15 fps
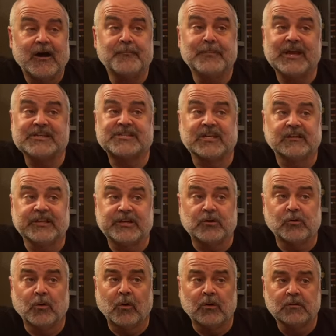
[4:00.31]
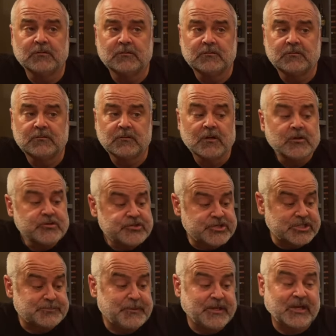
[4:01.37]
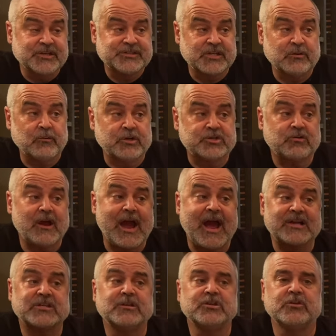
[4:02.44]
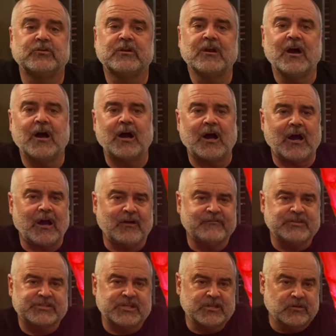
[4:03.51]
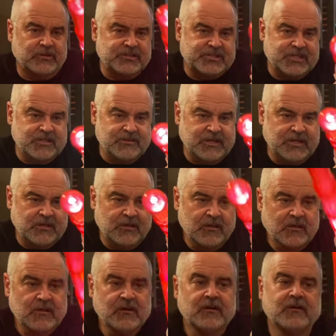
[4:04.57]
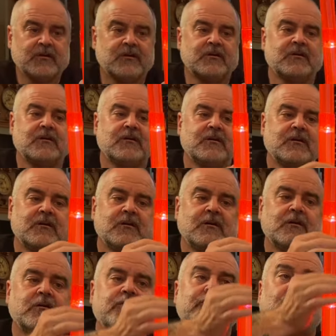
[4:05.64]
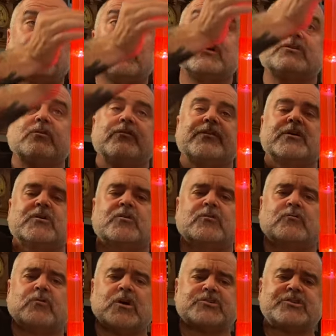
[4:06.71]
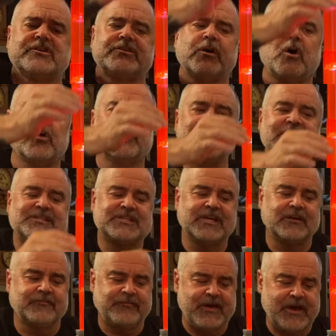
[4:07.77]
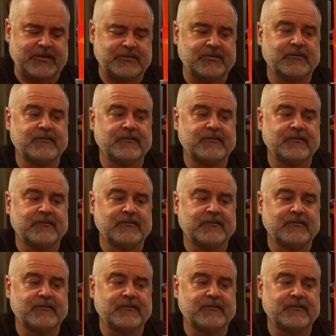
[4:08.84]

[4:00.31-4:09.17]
amazingly cool, just because it retracts. And you obviously you can see the the, Ru the Russian doll nesting effect,